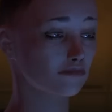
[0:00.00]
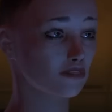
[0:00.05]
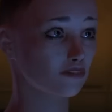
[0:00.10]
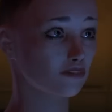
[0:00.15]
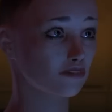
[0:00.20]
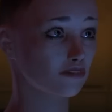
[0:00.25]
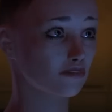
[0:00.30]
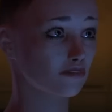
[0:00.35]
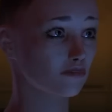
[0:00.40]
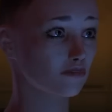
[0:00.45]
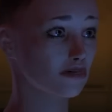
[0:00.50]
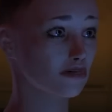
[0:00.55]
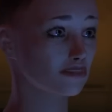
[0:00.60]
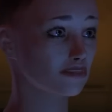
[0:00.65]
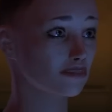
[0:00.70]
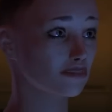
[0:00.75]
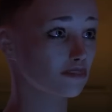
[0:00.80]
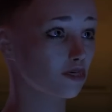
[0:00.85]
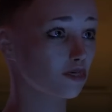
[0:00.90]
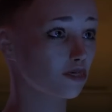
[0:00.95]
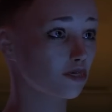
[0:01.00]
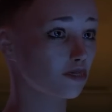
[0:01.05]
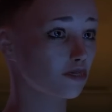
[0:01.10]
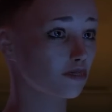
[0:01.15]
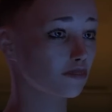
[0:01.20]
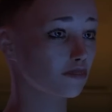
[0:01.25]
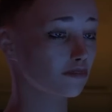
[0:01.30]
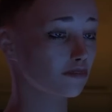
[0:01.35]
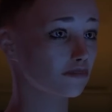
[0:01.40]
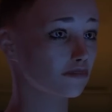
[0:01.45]
But she wants to
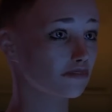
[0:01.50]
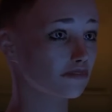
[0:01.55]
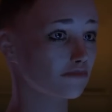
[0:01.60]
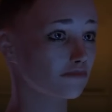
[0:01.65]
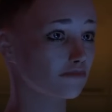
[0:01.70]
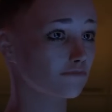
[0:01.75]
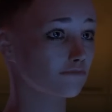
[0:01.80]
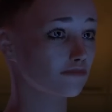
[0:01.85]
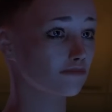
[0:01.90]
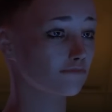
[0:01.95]
remember.